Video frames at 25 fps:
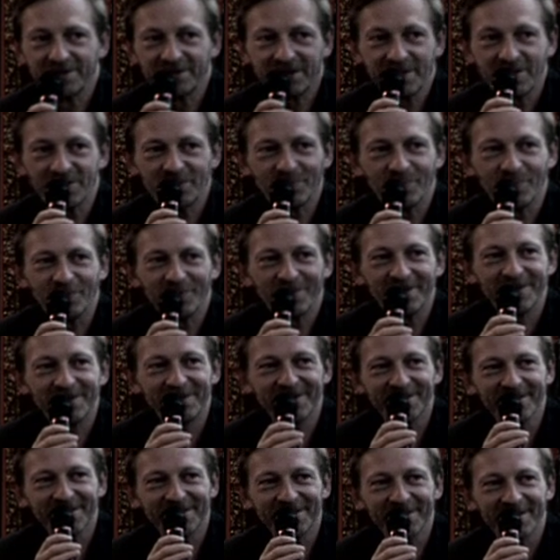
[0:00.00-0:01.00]
it's
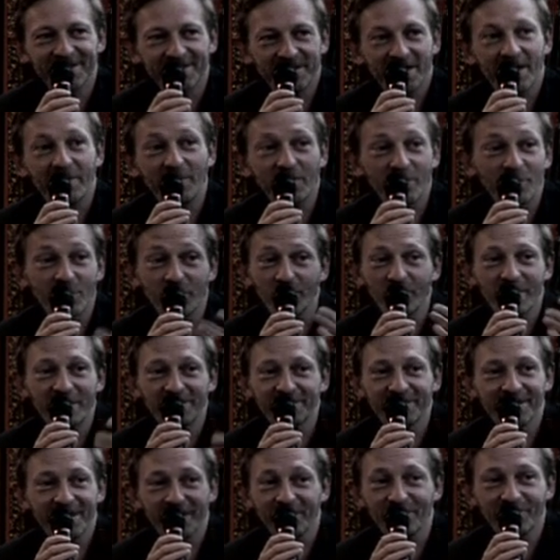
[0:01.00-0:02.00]
inspiration, I guess. I'm a
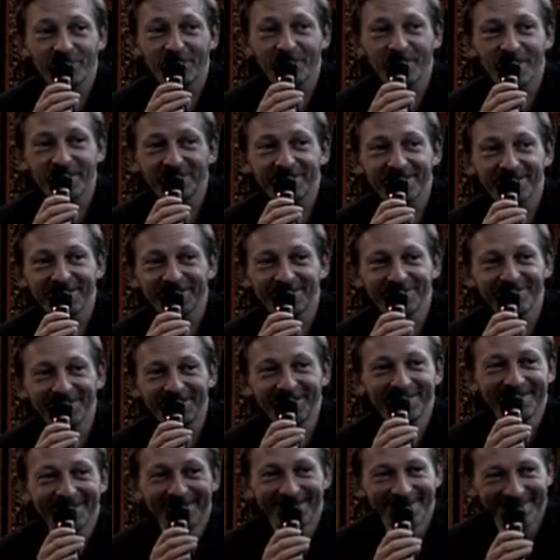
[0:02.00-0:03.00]
romantic. You
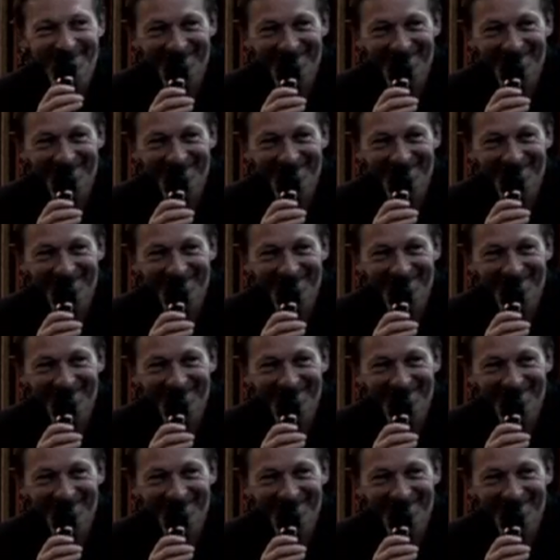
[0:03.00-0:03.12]
know?